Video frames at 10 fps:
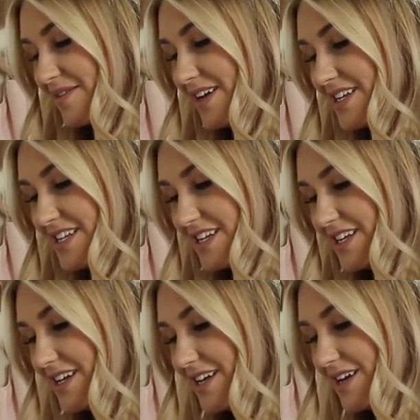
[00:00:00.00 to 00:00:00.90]
What?
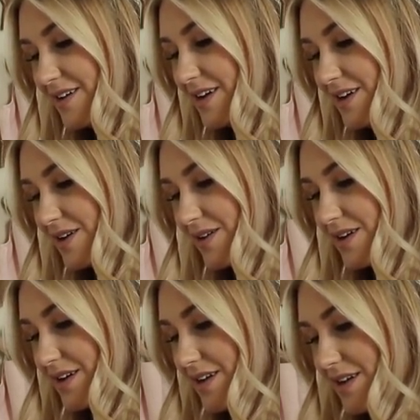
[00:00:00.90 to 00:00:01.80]
White
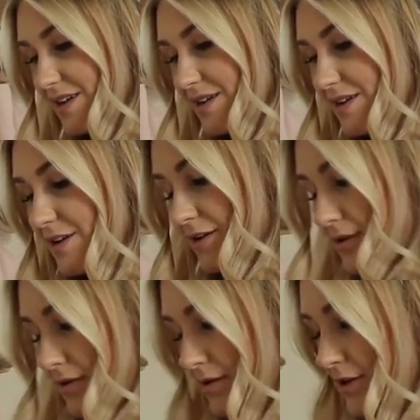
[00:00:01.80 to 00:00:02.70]
shoes.
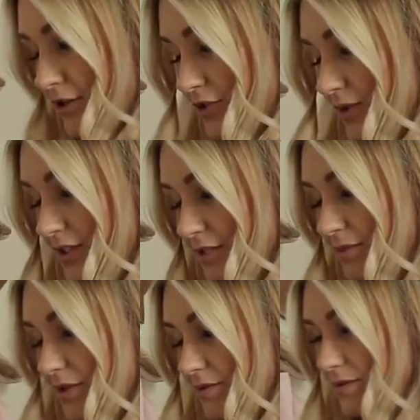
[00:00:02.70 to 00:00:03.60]
Your shorts are
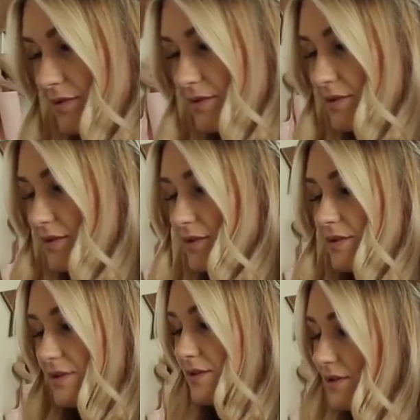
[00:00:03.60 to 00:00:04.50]
blue?
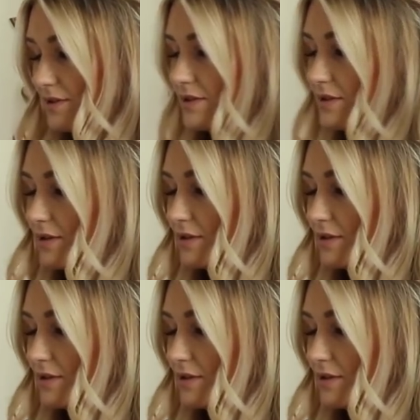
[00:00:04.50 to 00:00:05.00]
White